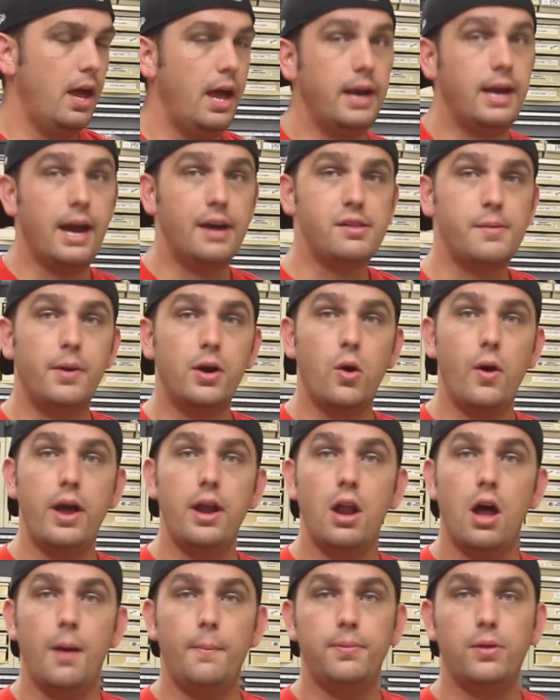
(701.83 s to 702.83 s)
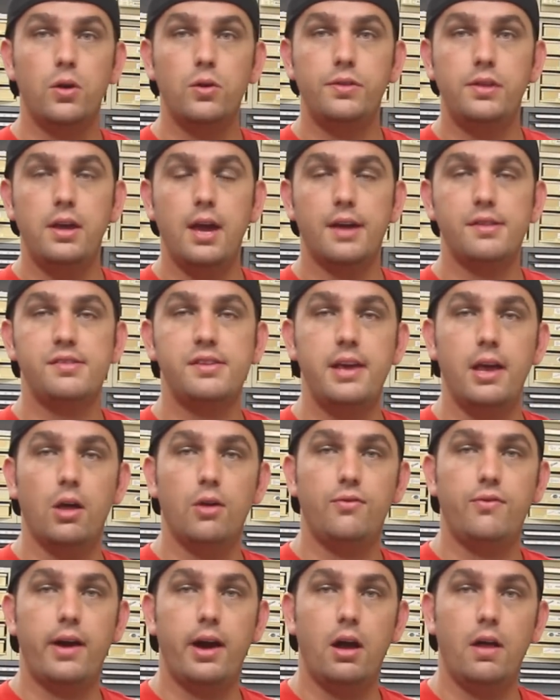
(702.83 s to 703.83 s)
And guys, I'm gonna go ahead and upload the
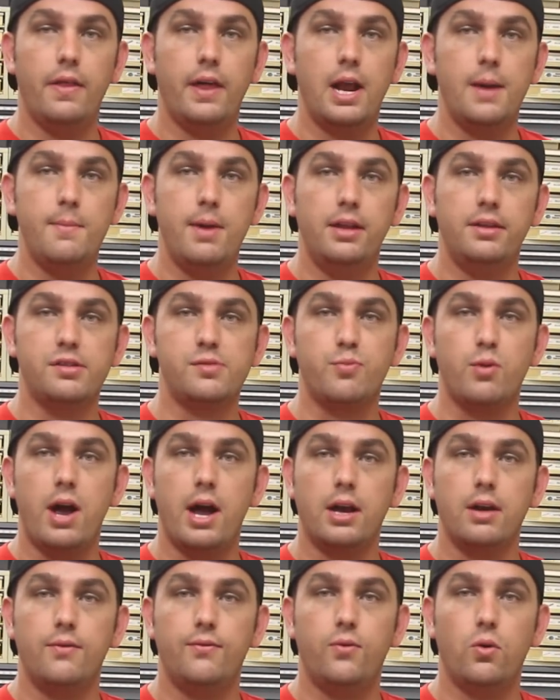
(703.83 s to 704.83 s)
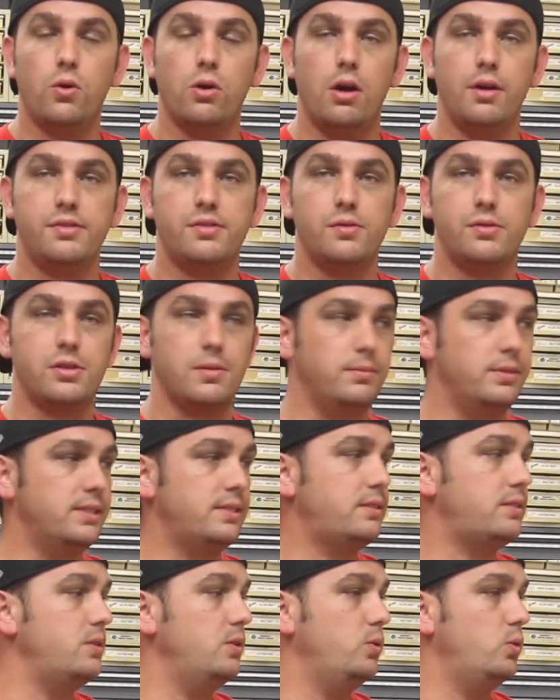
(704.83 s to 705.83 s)
STL file that I made this bracket for, also some
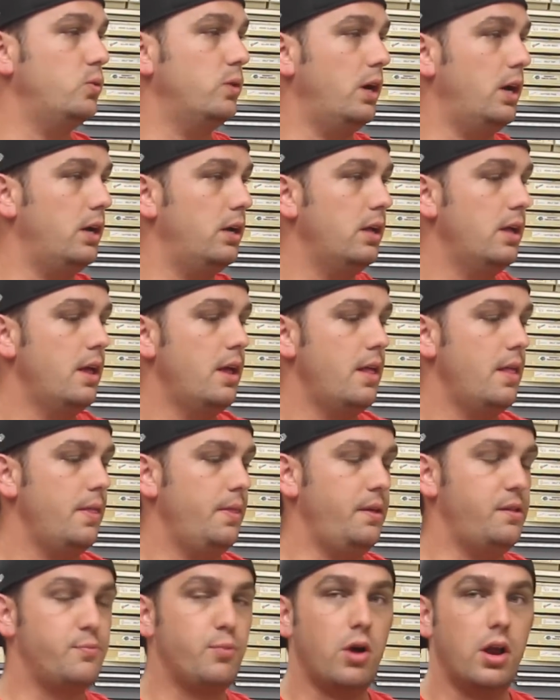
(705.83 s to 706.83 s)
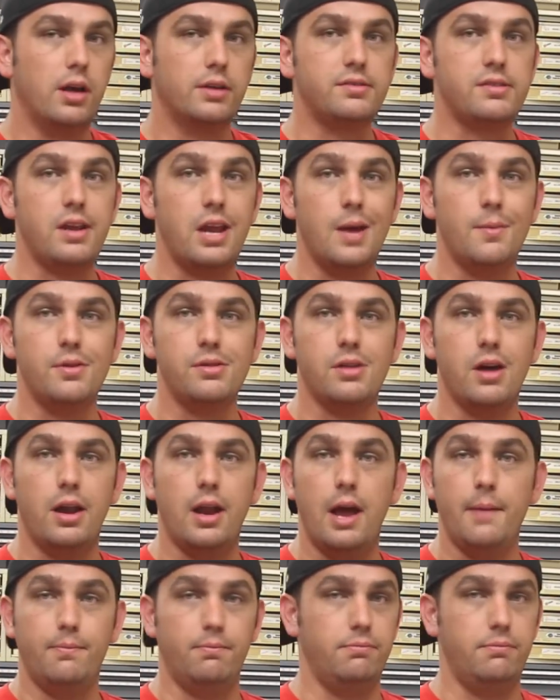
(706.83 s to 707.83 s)
list to these products on
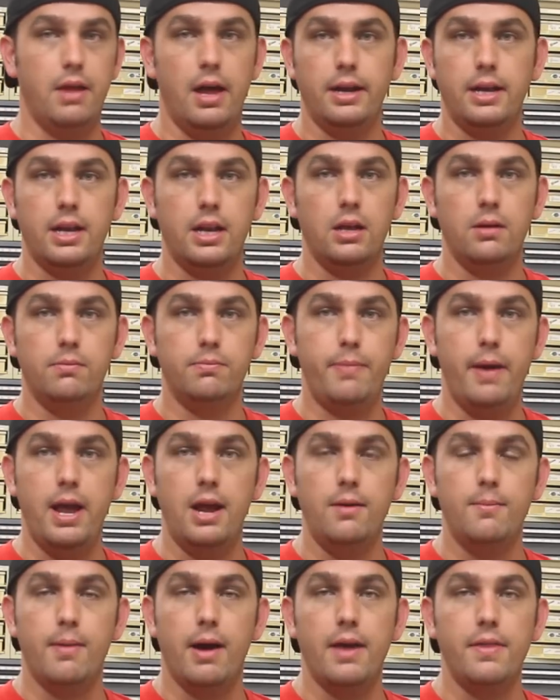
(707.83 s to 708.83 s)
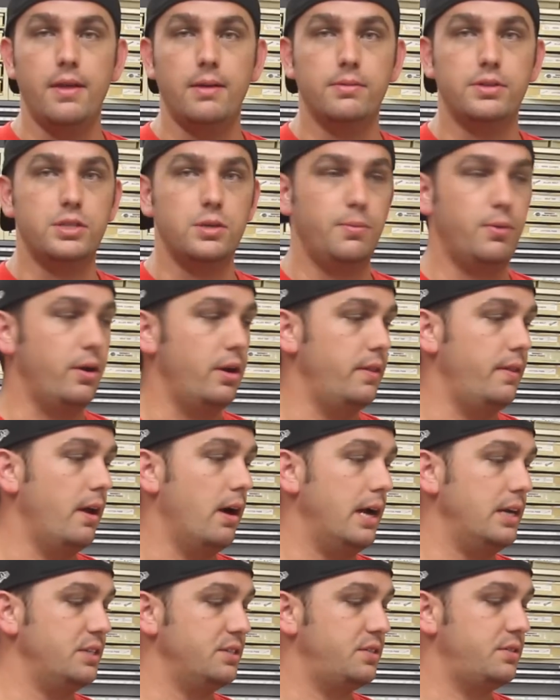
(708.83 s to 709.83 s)
Amazon. I'm not getting paid by them to put it
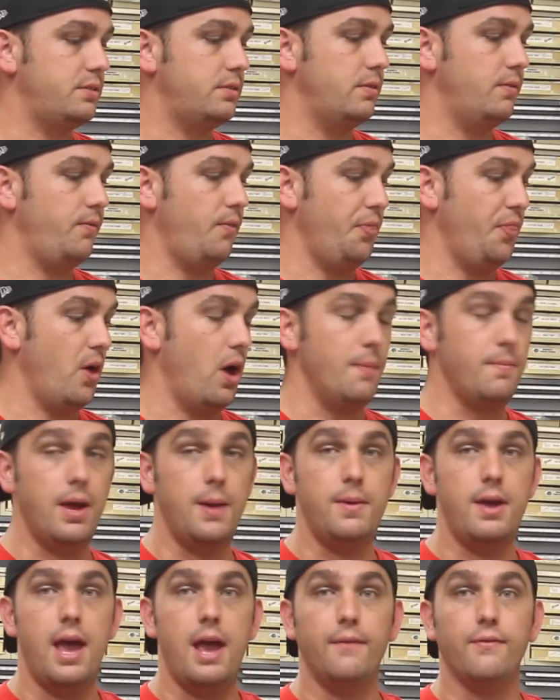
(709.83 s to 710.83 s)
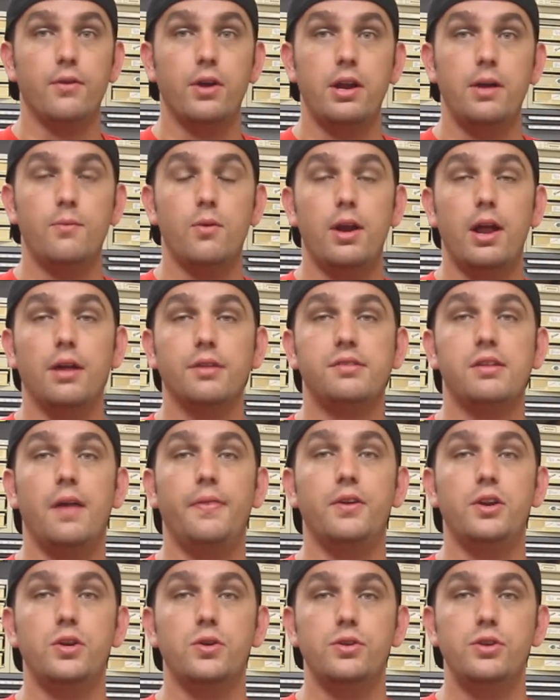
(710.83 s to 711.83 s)
there. I just thought maybe, hey, for anyone else
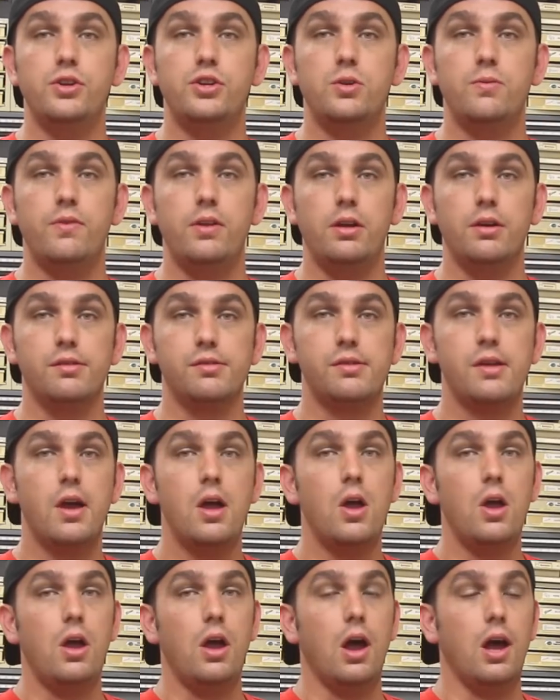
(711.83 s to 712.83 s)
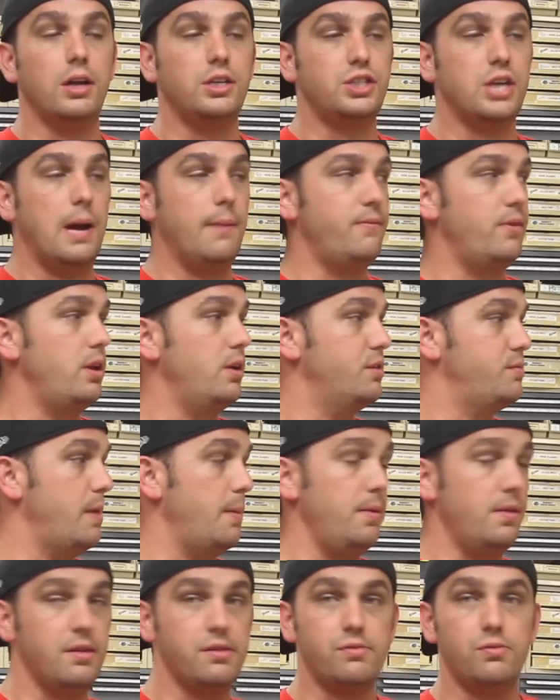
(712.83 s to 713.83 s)
out there doing YouTube videos, shop videos,
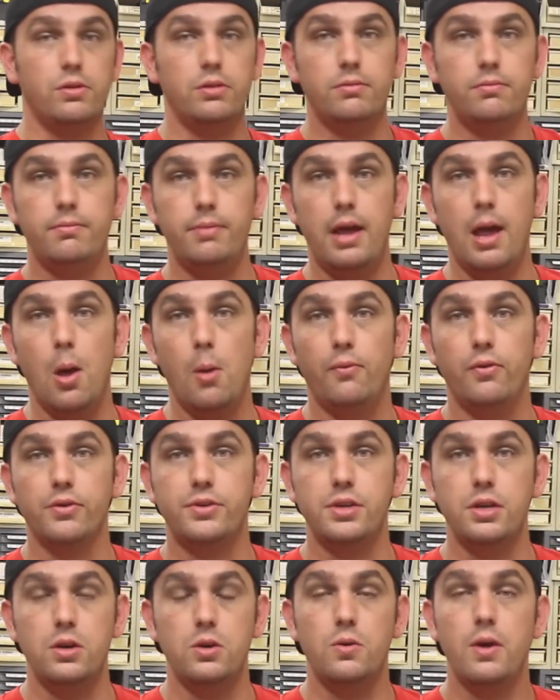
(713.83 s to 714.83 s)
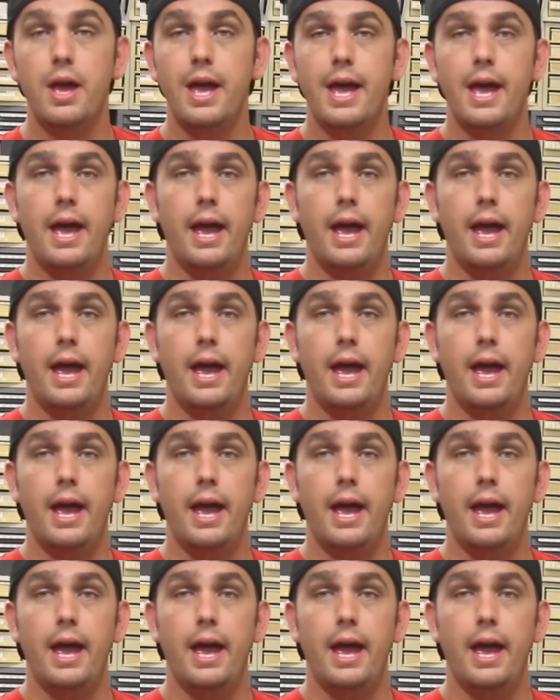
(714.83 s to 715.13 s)
maybe this would be helpful to you.